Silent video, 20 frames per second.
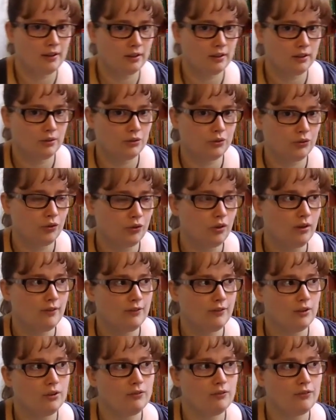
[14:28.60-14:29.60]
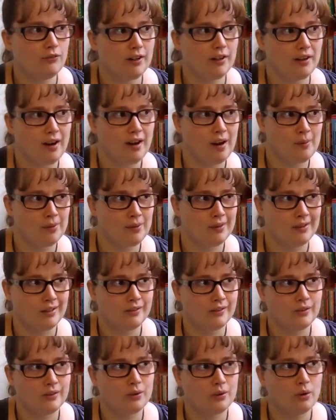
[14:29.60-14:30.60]
are useful. If you can find a copy that
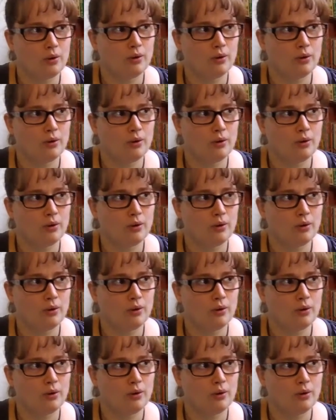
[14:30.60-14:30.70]
isn't